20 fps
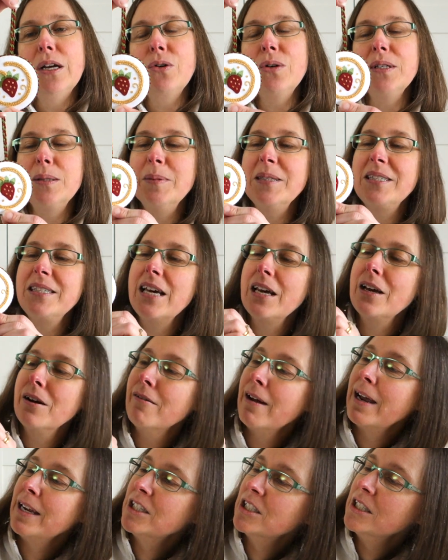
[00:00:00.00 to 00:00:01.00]
Christmas
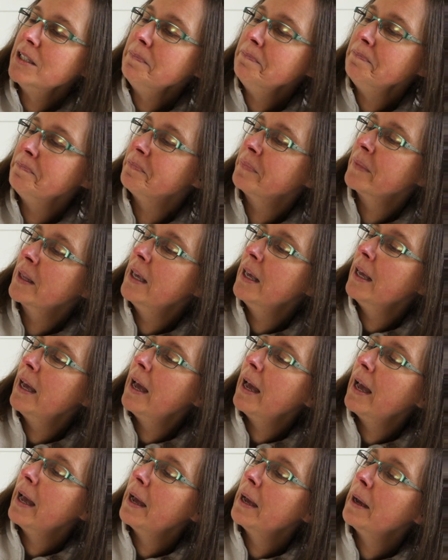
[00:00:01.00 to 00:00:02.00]
decoration,
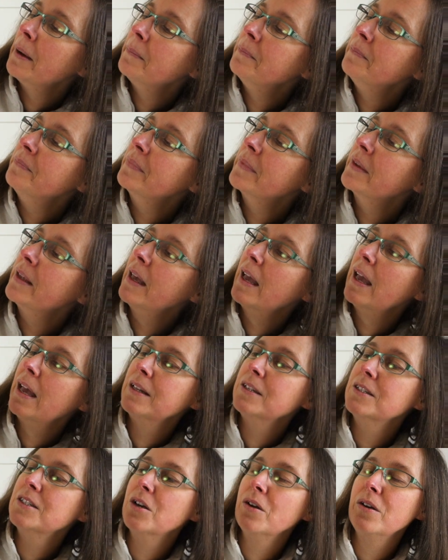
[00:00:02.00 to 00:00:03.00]

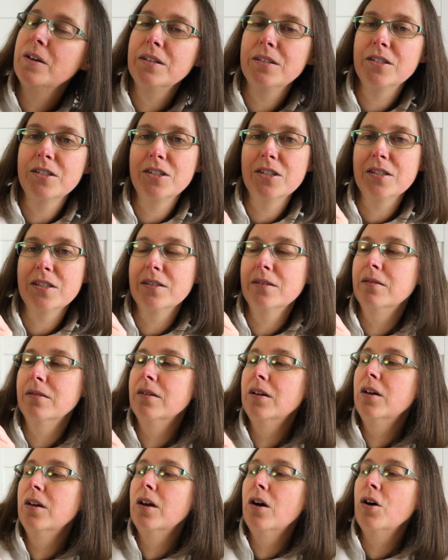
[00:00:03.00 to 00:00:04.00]
and so it's just
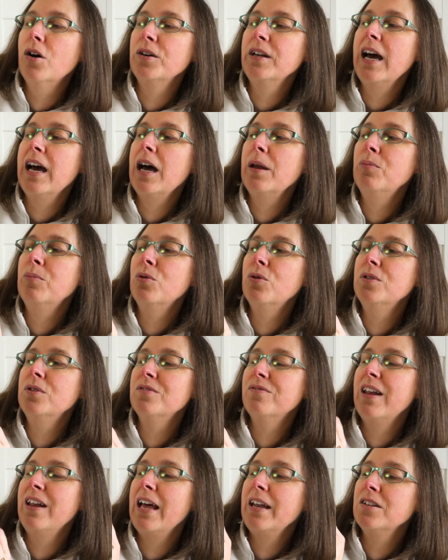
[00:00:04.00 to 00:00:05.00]
on cardboard, it's
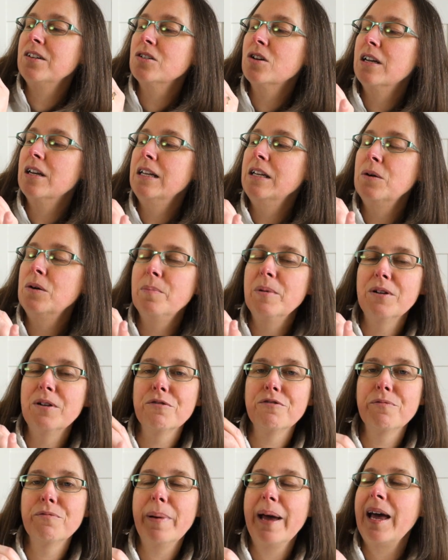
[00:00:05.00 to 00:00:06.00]
flat, it's got a little bit
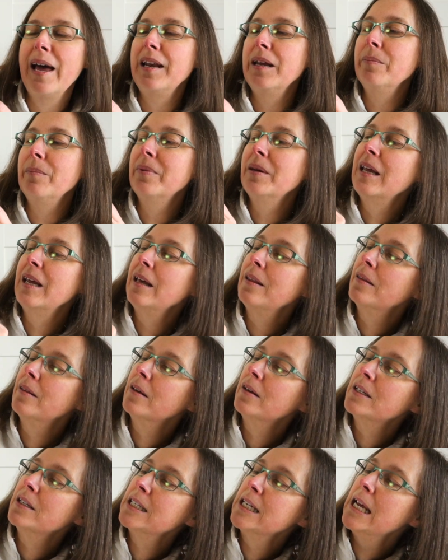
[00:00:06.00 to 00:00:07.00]
of padding beneath
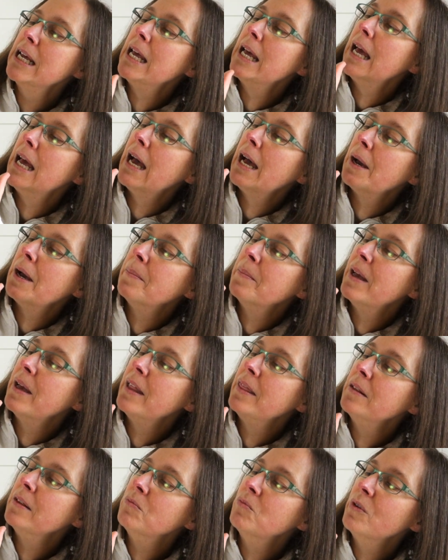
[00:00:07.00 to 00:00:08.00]
it, and
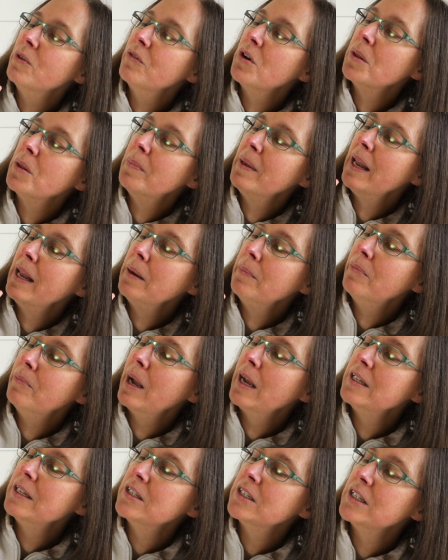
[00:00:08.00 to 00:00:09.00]
then we've got the plaited
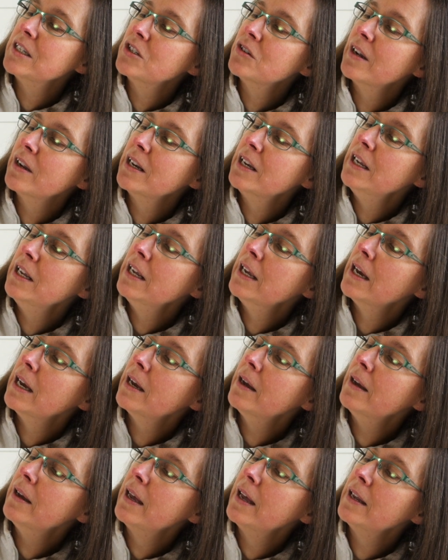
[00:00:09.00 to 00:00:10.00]
braid stitch around here,
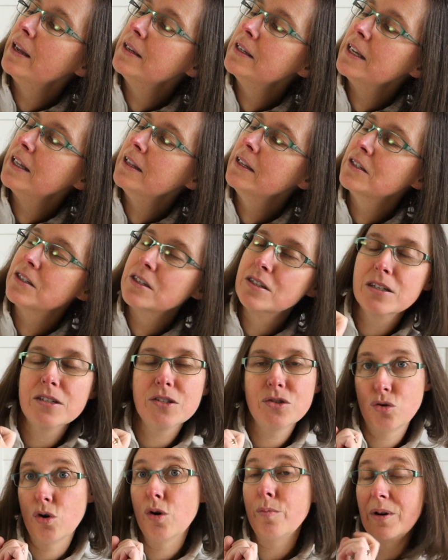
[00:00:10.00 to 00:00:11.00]
and then this is a
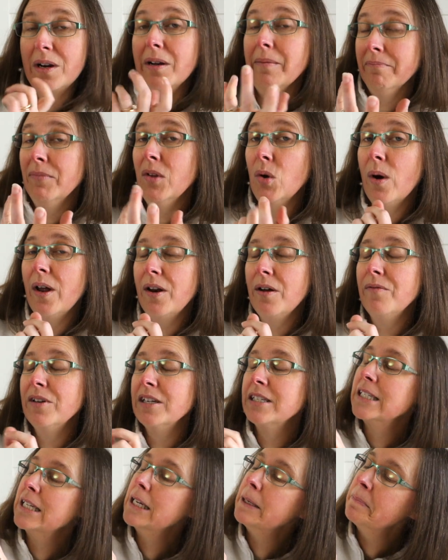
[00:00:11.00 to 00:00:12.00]
strawberry, quite
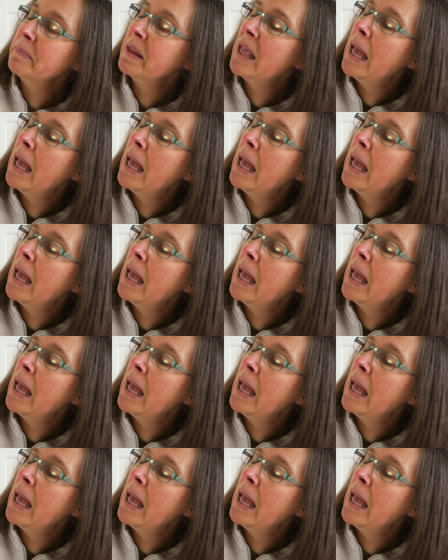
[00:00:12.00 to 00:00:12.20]
obviously.